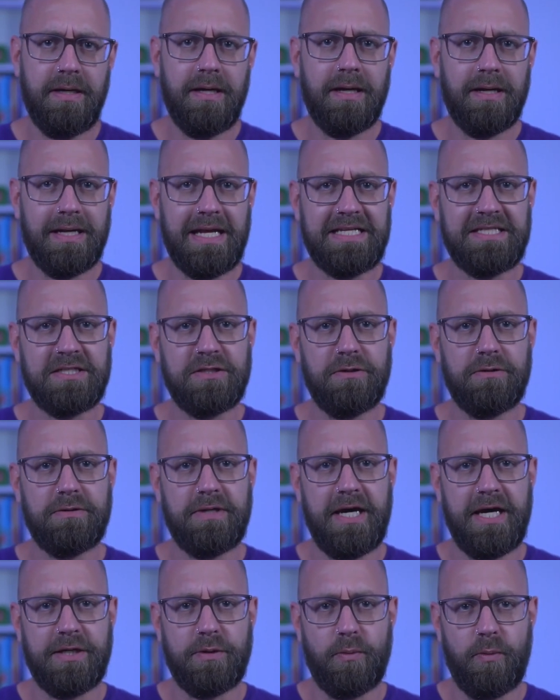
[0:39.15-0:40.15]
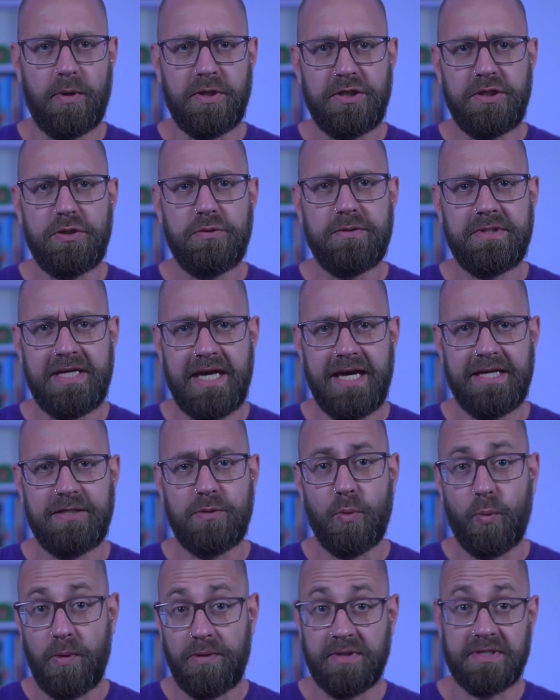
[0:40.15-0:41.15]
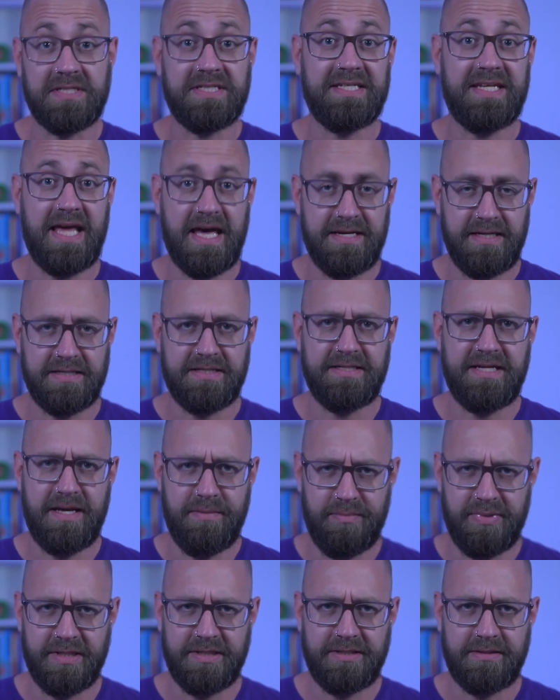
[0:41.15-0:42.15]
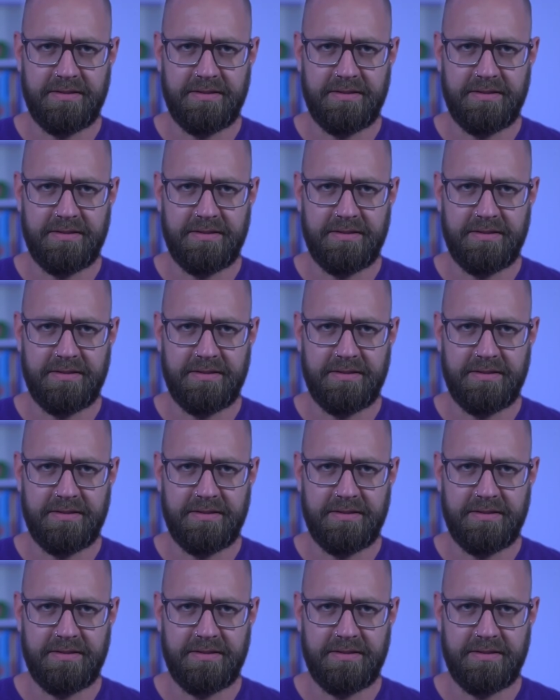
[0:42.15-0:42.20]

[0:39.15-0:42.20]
Let's look at what you get with a standard template.